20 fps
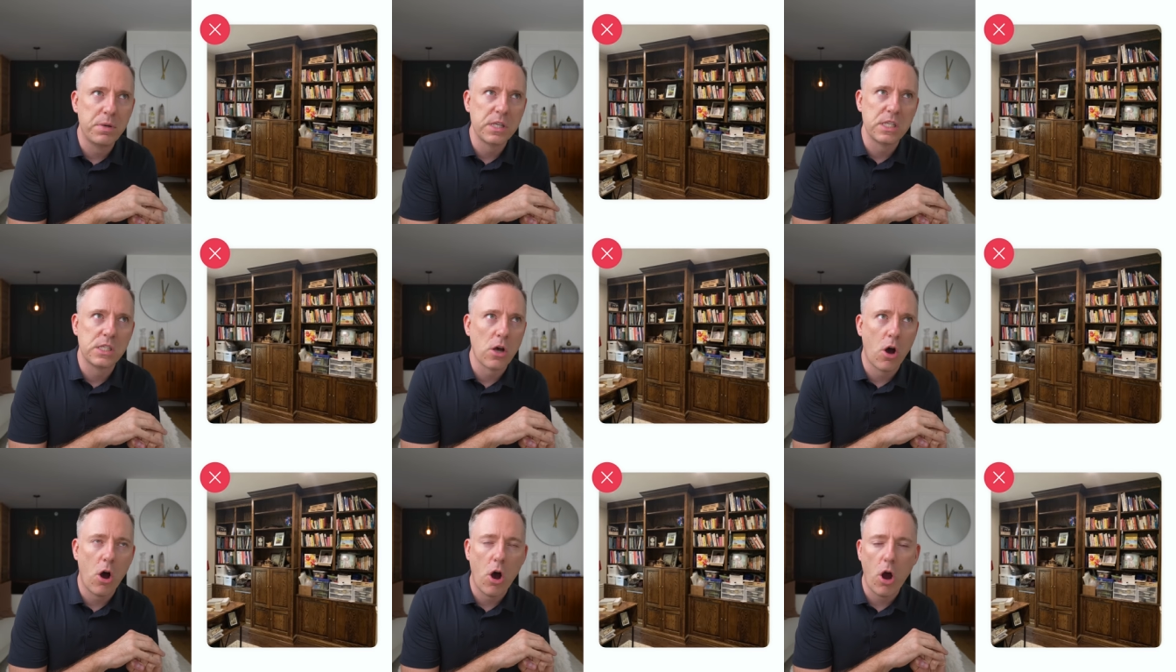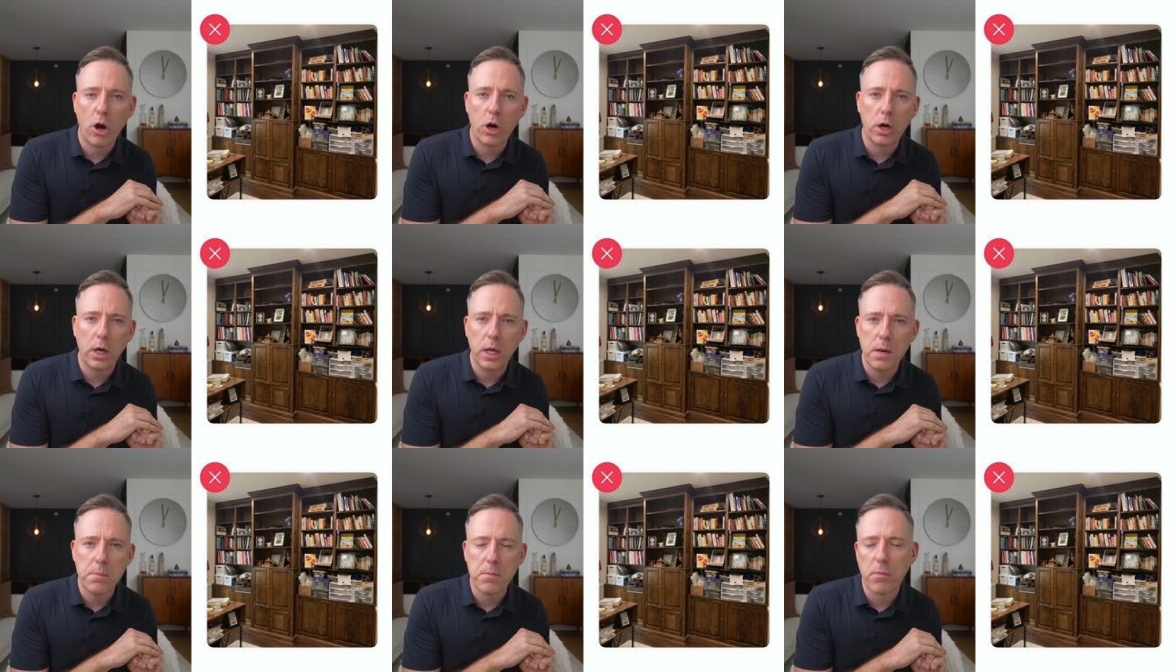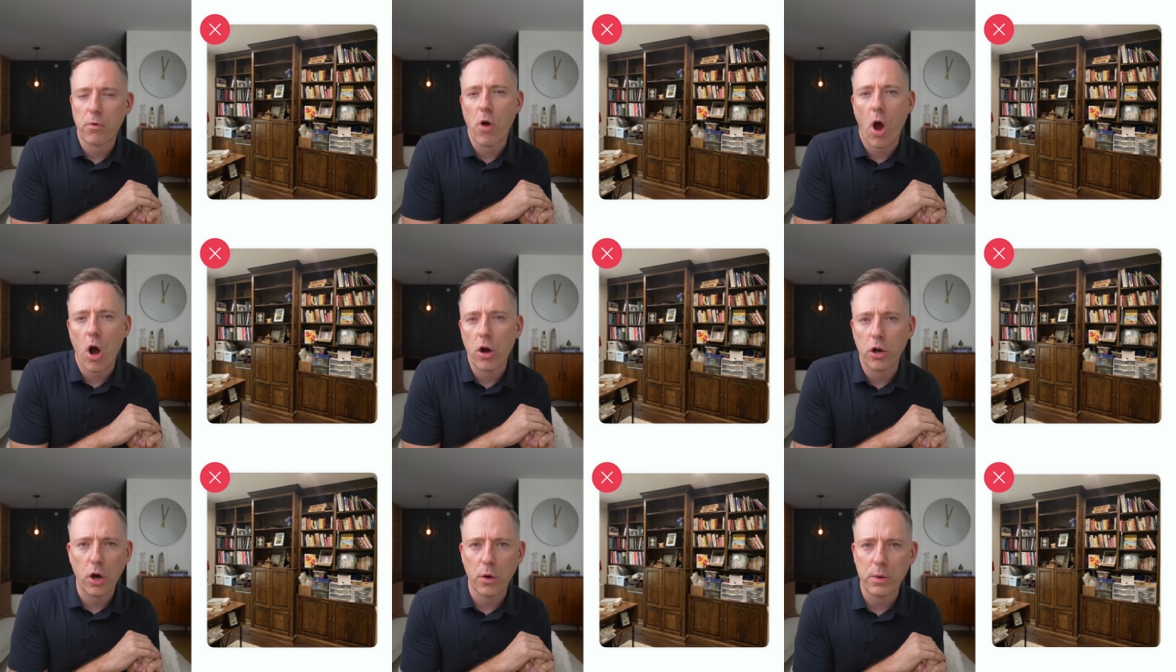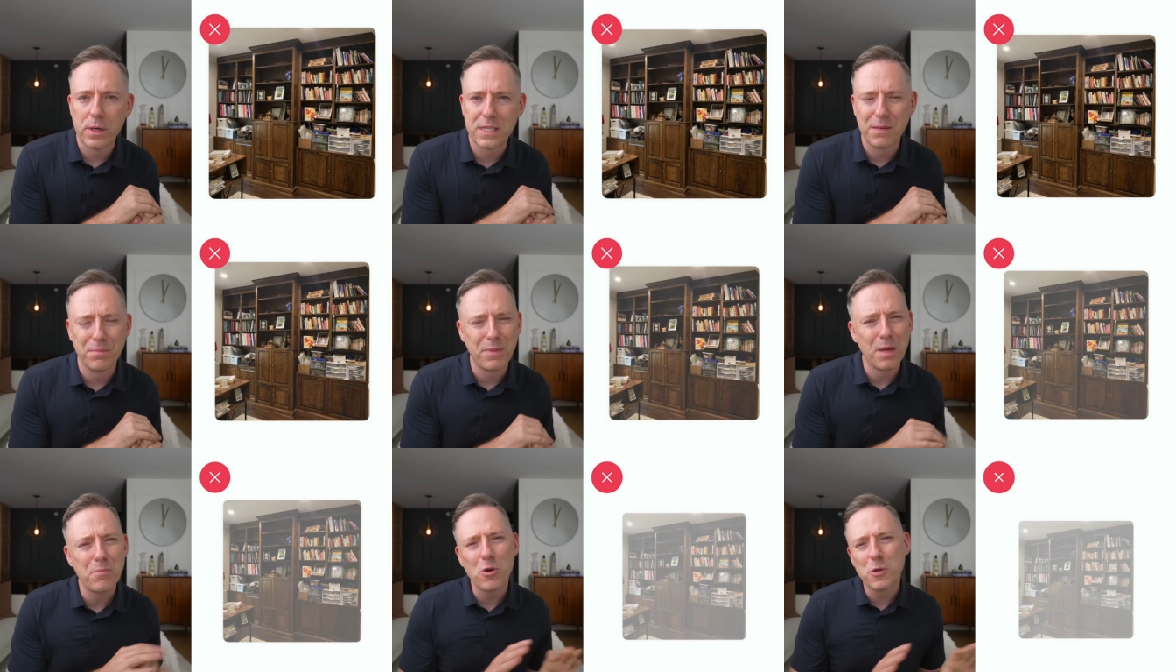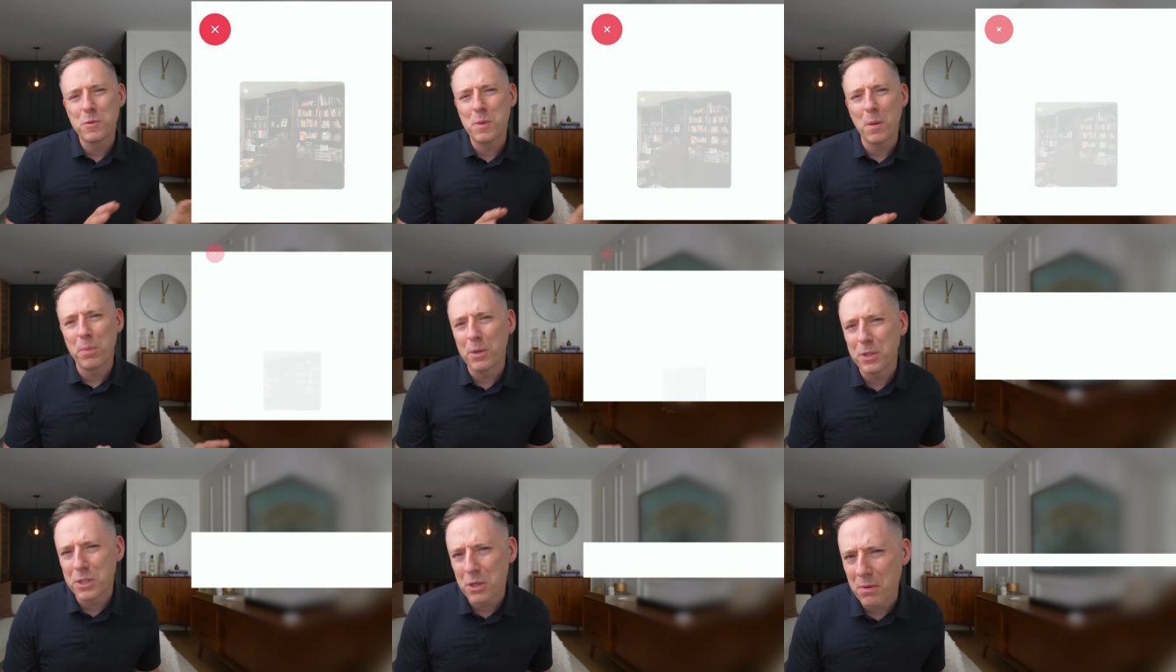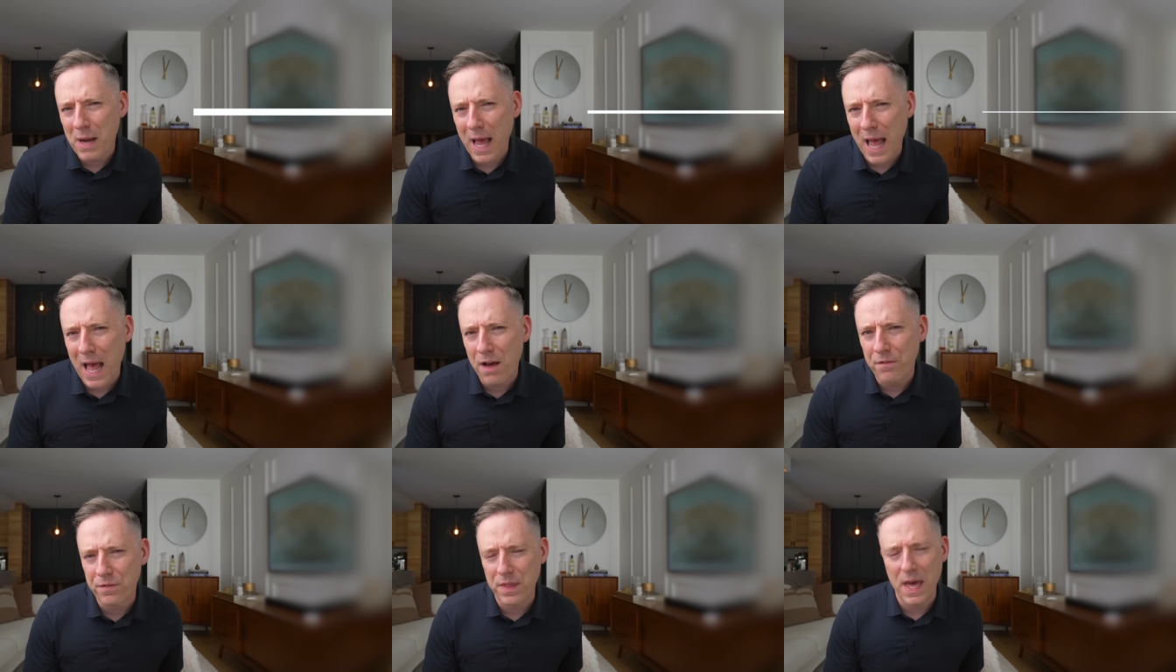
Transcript: bazaar in Morocco or something. Most people don't have